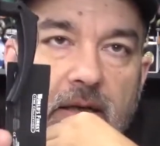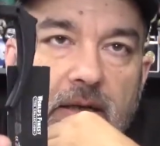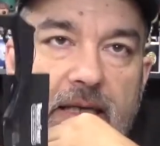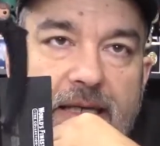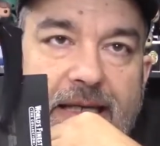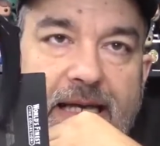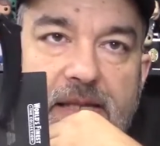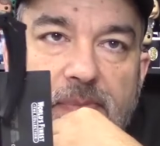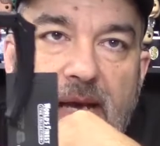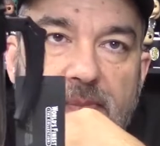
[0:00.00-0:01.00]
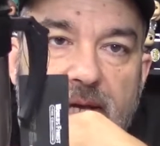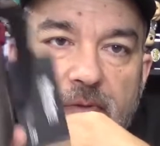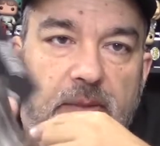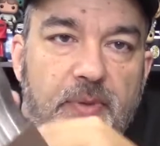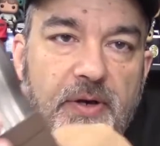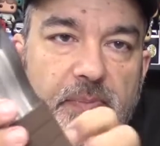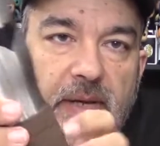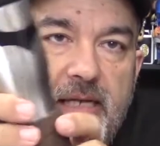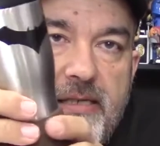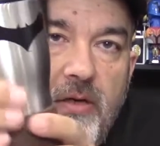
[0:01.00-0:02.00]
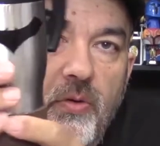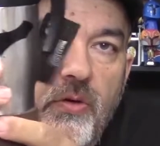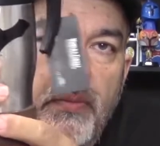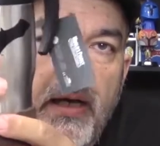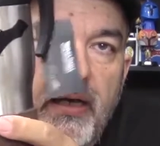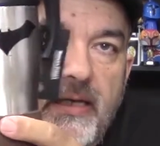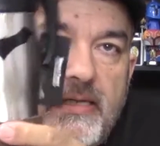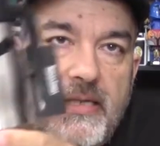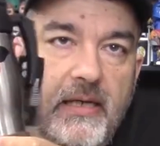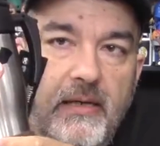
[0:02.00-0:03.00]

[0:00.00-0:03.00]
indicate the Batman Rebirth, but it's a cool mug. It's